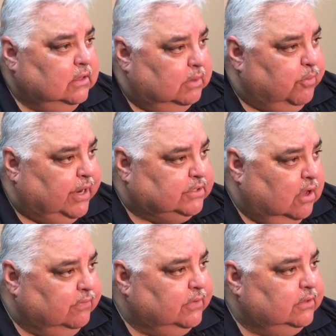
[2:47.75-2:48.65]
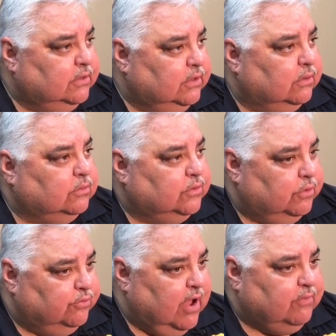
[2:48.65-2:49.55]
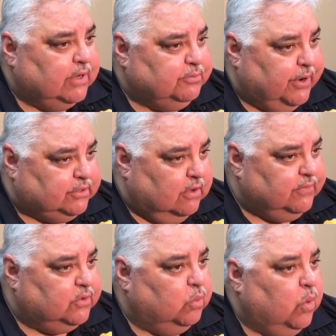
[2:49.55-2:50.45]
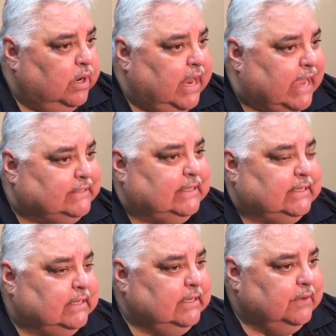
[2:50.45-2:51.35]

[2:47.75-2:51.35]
It breaks off in, two driveways breaks off into one exit,